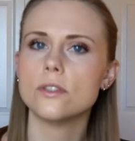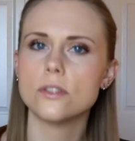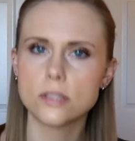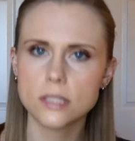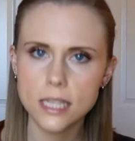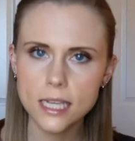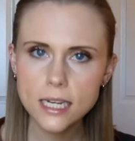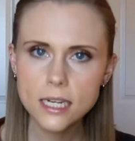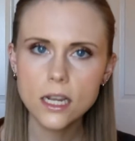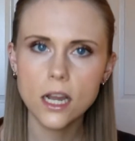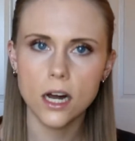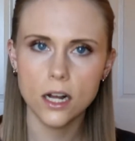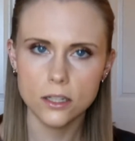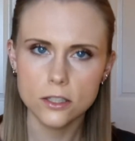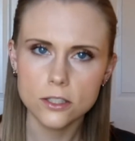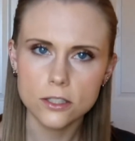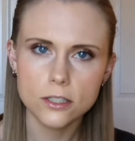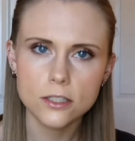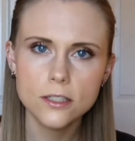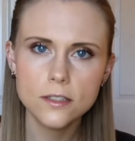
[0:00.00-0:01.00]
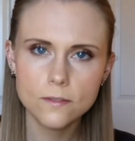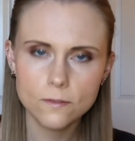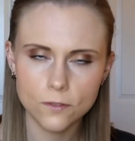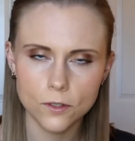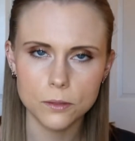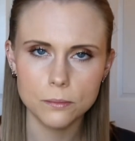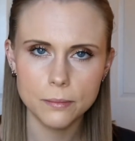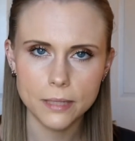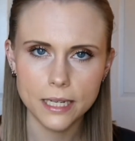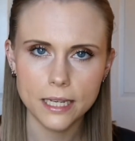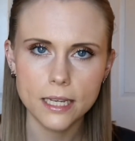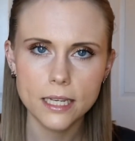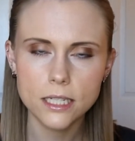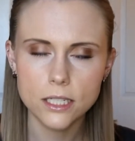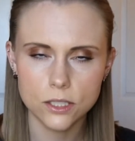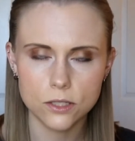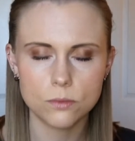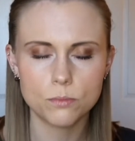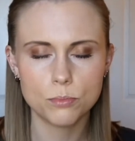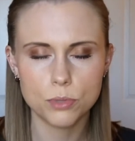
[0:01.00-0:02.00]
skin color for me,
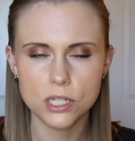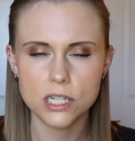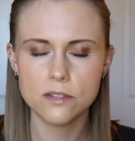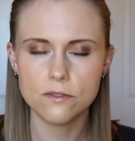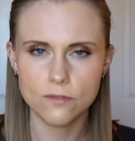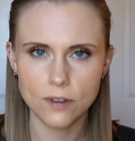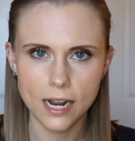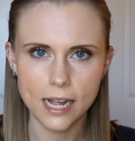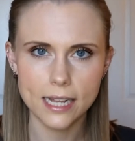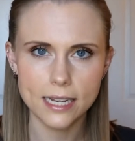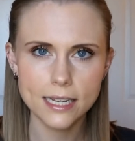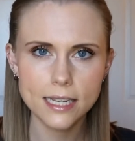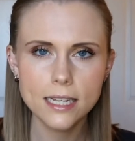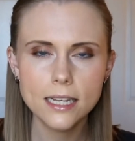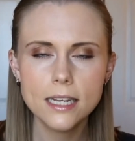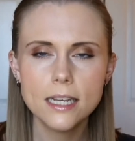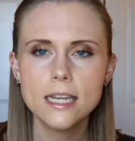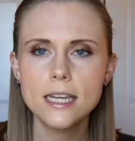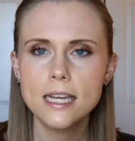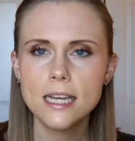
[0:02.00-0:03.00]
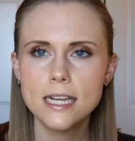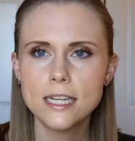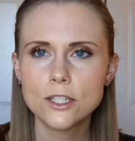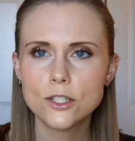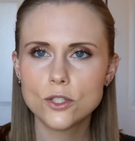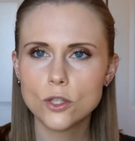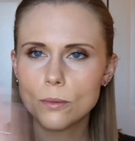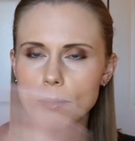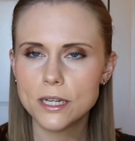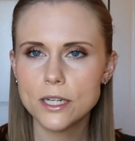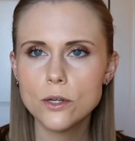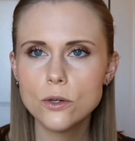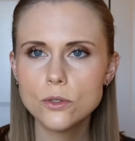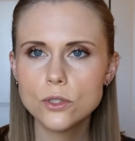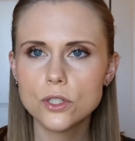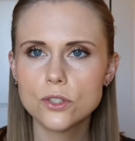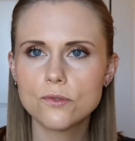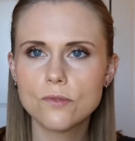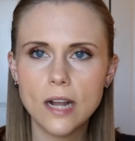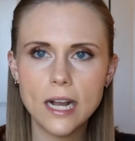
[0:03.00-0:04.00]
is pretty red. So my nose
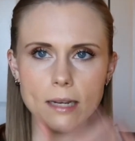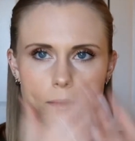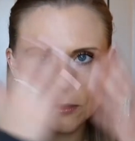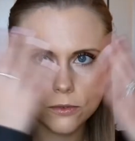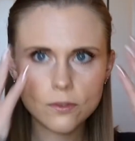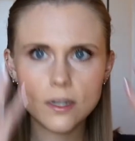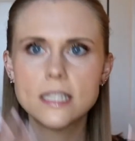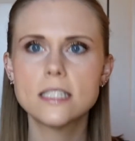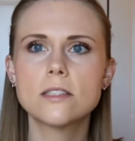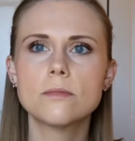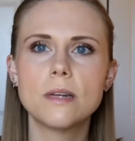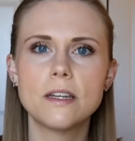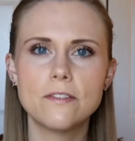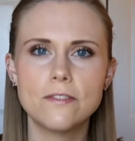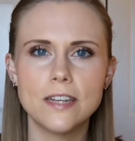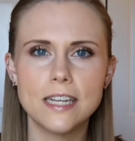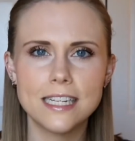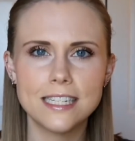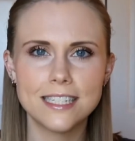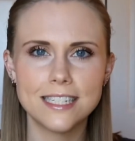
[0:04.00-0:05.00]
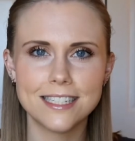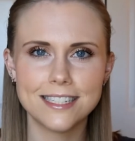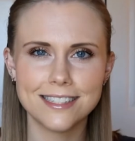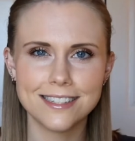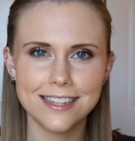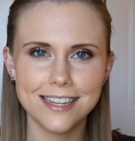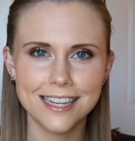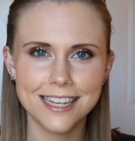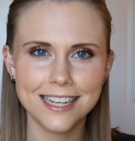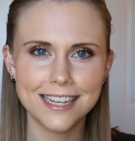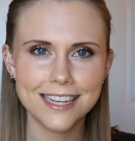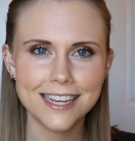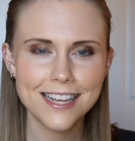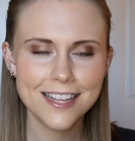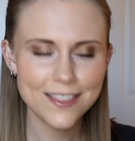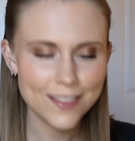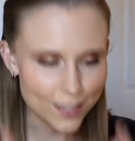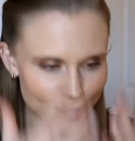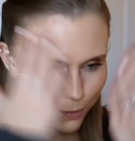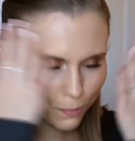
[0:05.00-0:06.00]
is red and the rest of my face is like
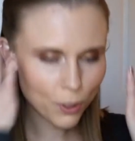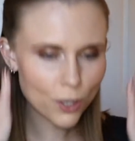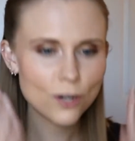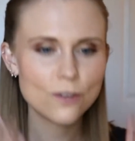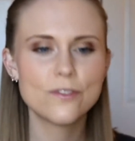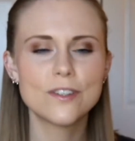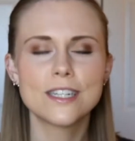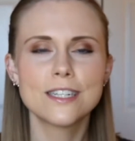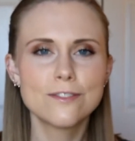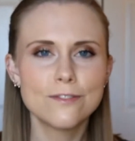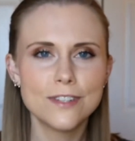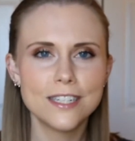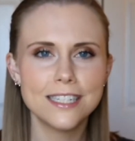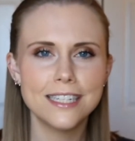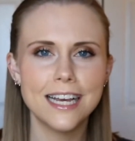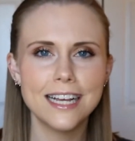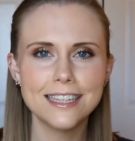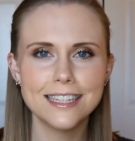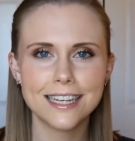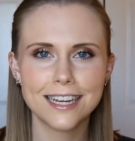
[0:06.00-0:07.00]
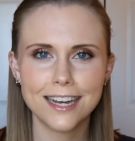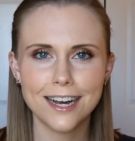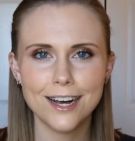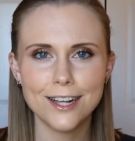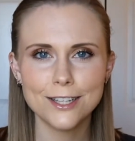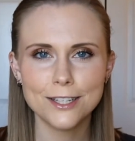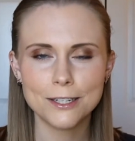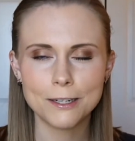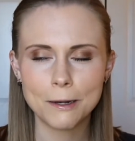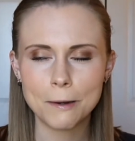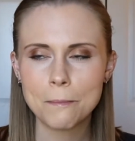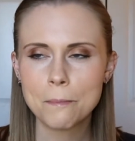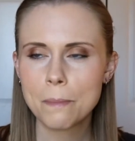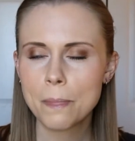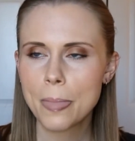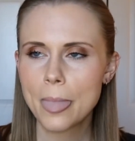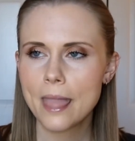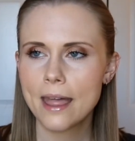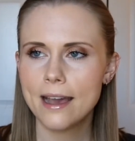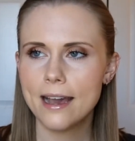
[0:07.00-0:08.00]
this perfect vanilla color.
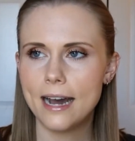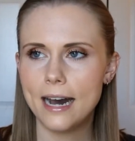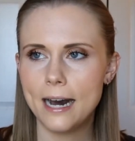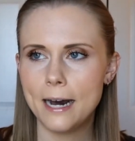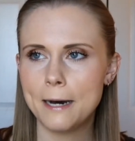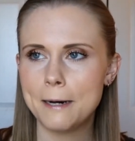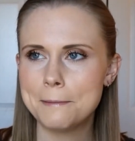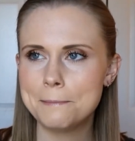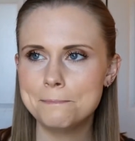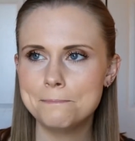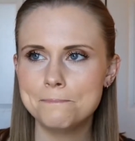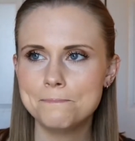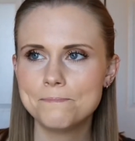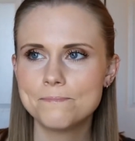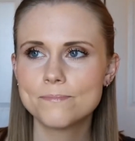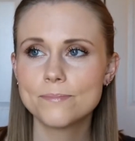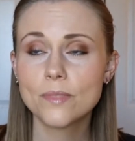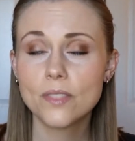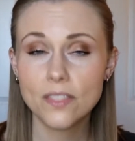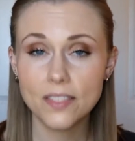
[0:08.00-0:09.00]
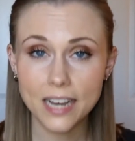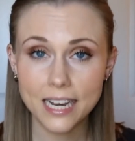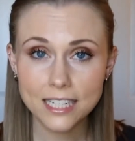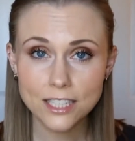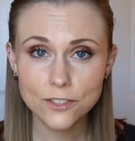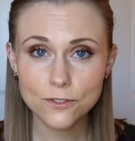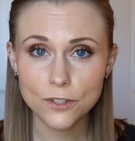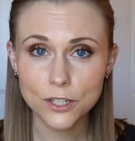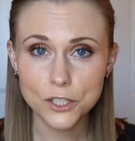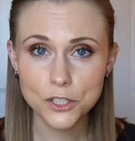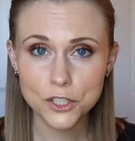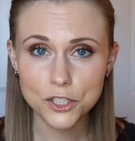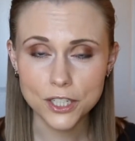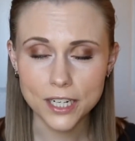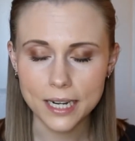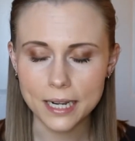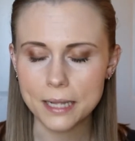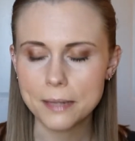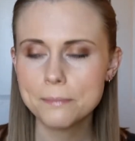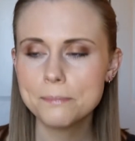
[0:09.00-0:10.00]
That's
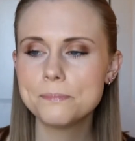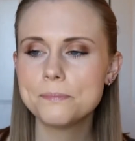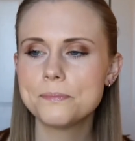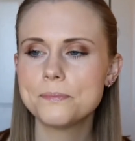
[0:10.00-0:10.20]
frustrating.